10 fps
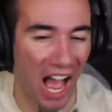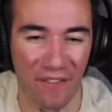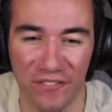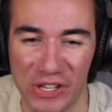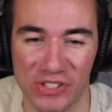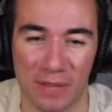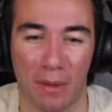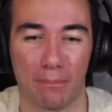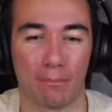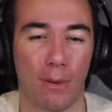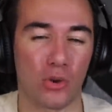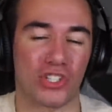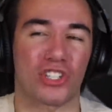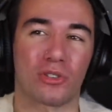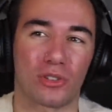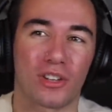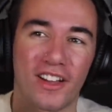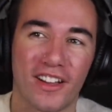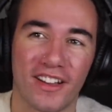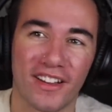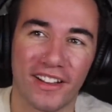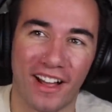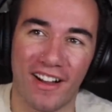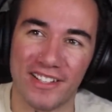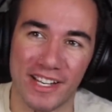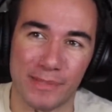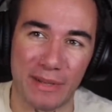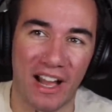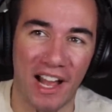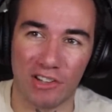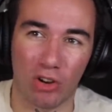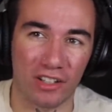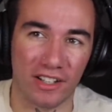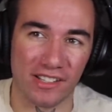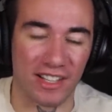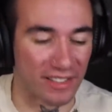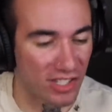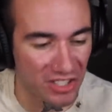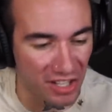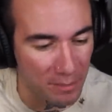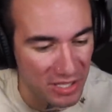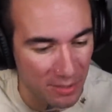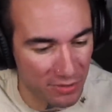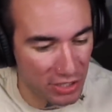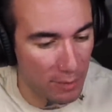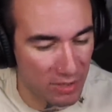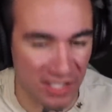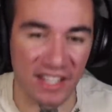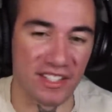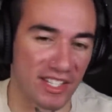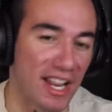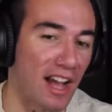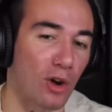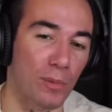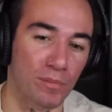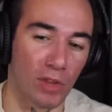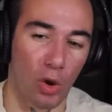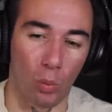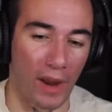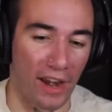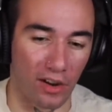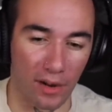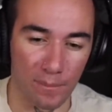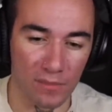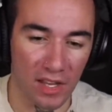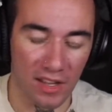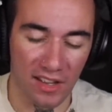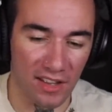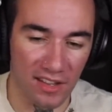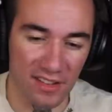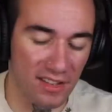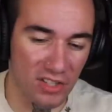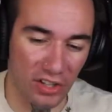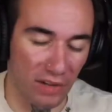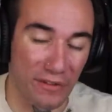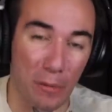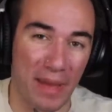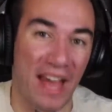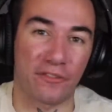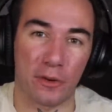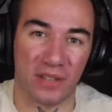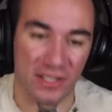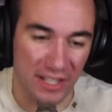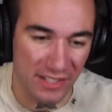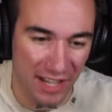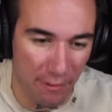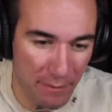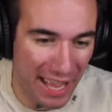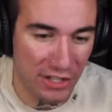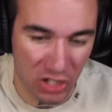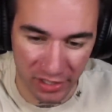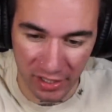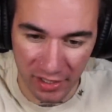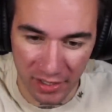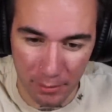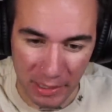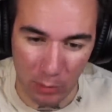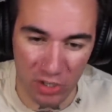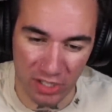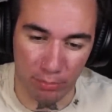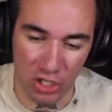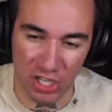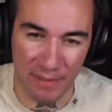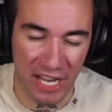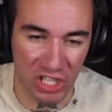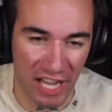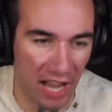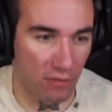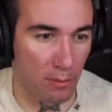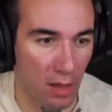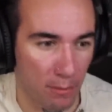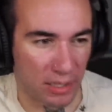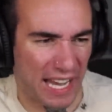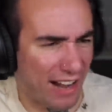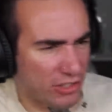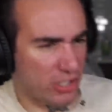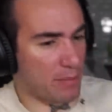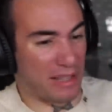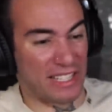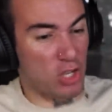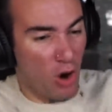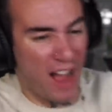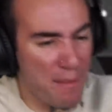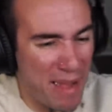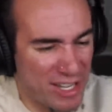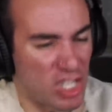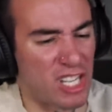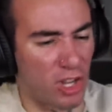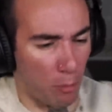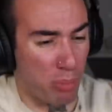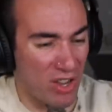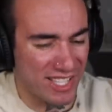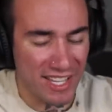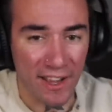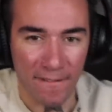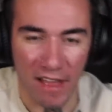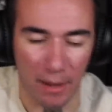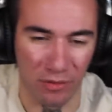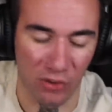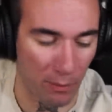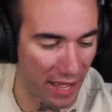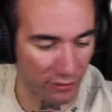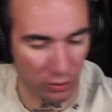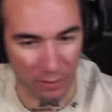I feel some emotional context behind all of this. Like, there's going to be some deep scenes now where you're going to feel bad for him because he doesn't have magic, but he wants to push the magic out of him. But characters going to be like, You don't have magic, you little pussy. And I'm going to feel bad for